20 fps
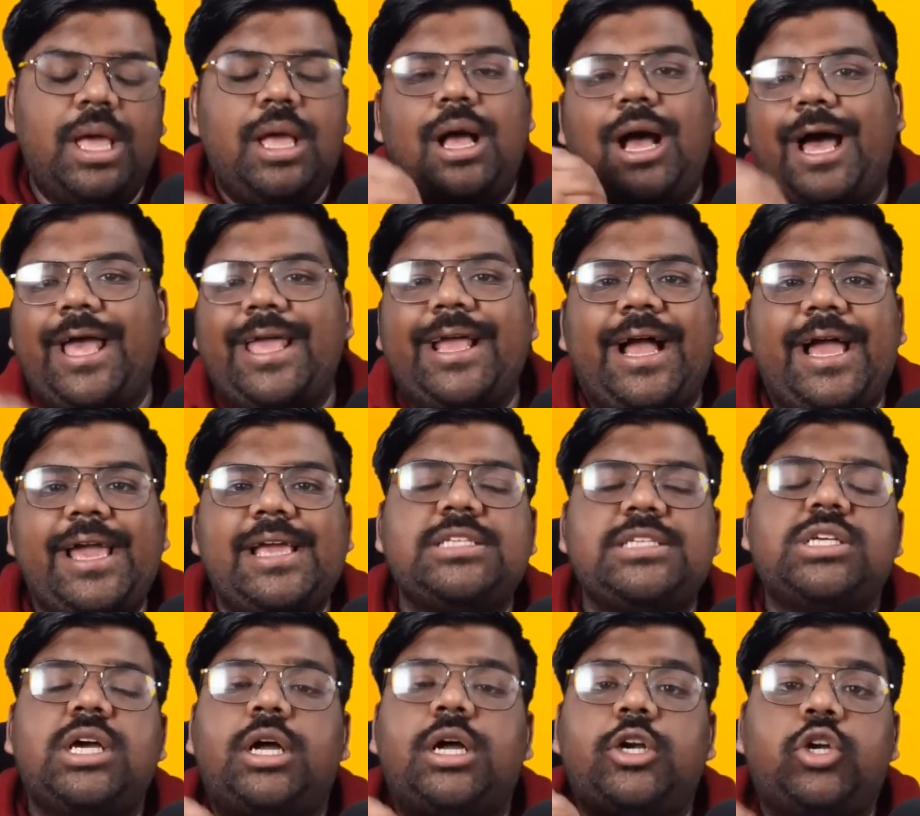hi
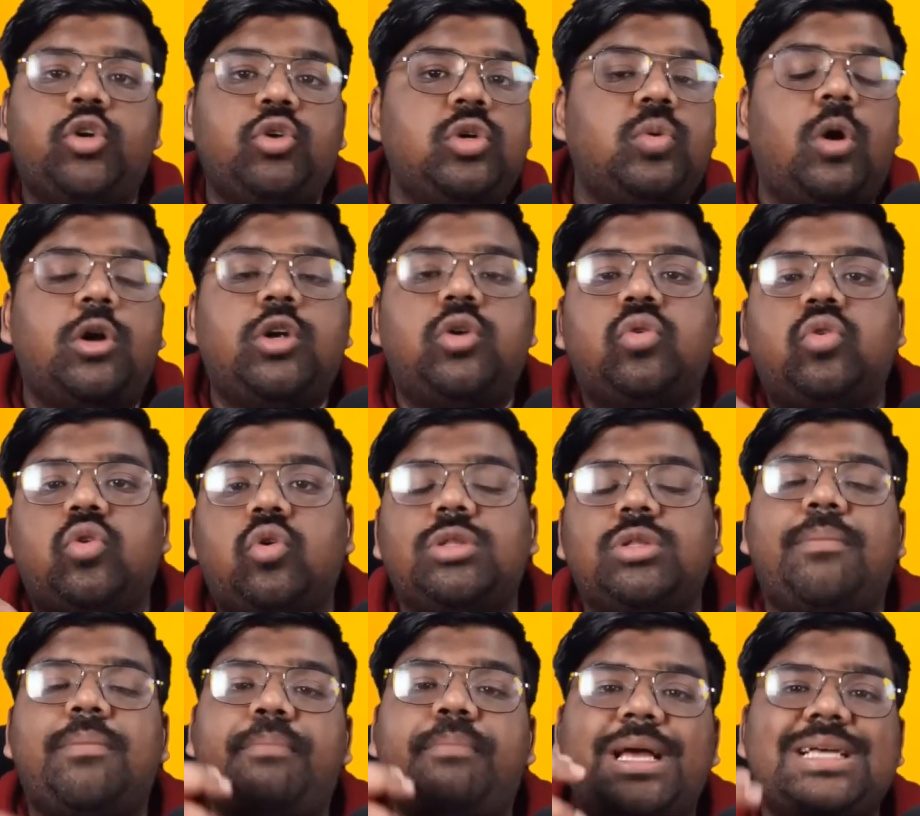guys, do you want to know
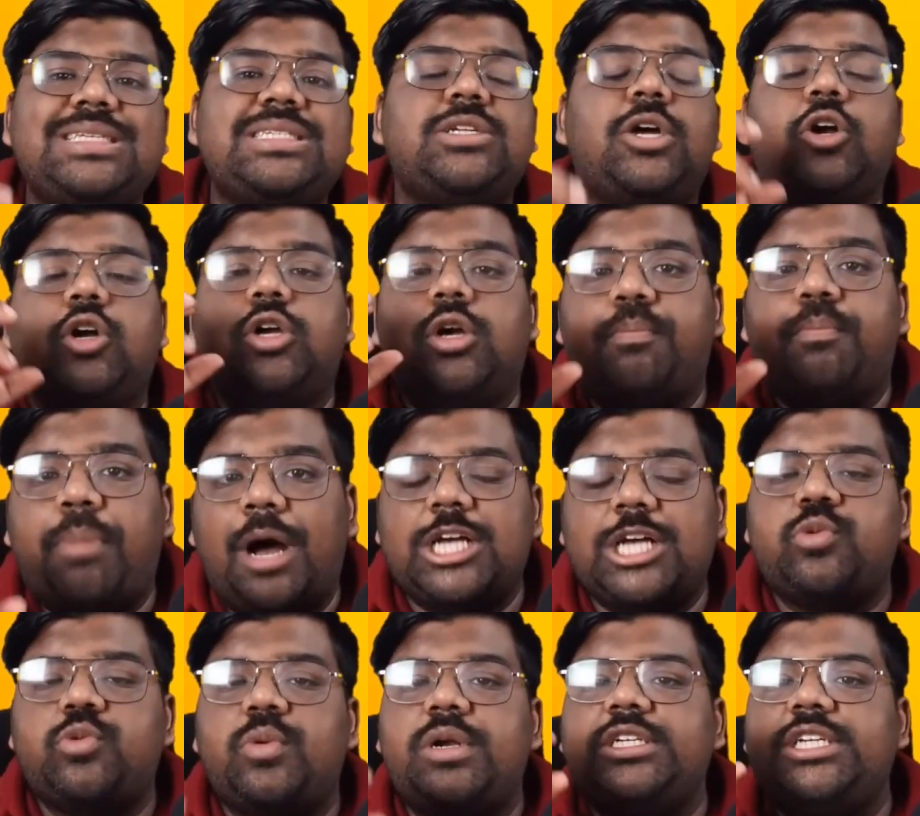the best
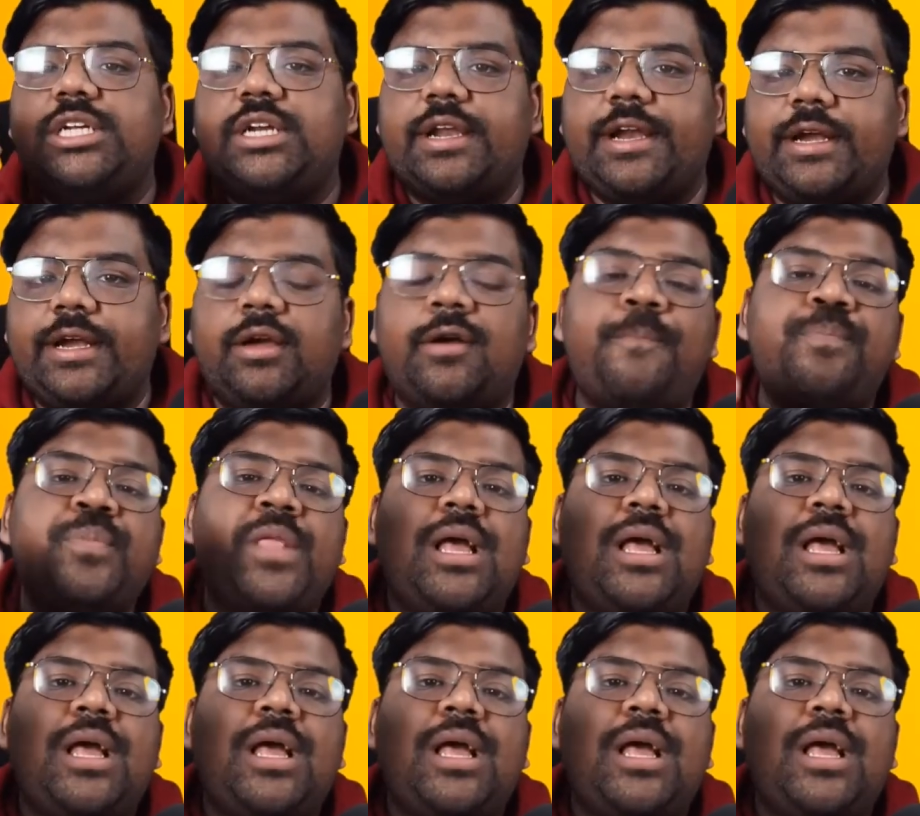password generator?